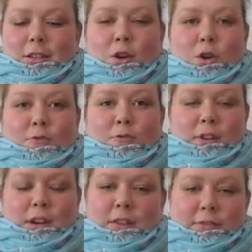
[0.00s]
The
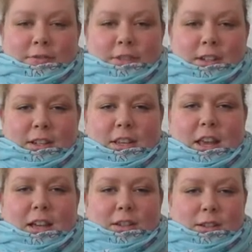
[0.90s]
overleft
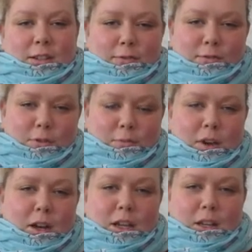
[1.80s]
yens from
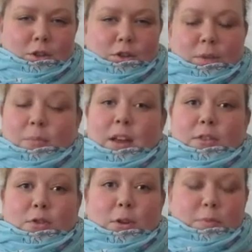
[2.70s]
my
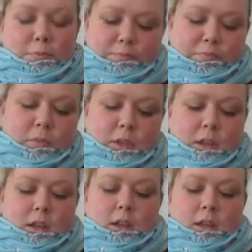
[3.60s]
Japan trip.
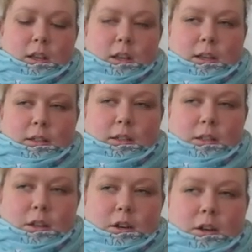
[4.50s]

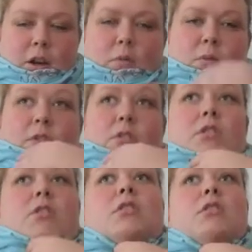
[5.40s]
Last year I
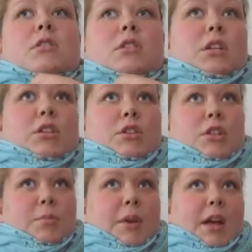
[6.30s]
was in
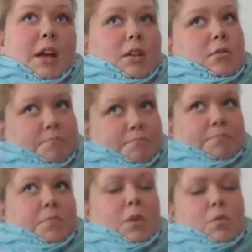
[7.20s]
Japan
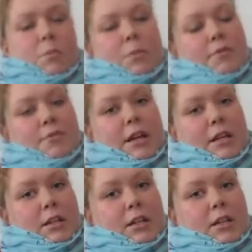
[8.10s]
with my
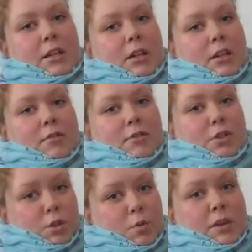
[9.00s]
friend for
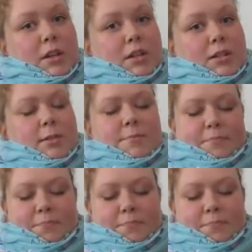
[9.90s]
2 weeks,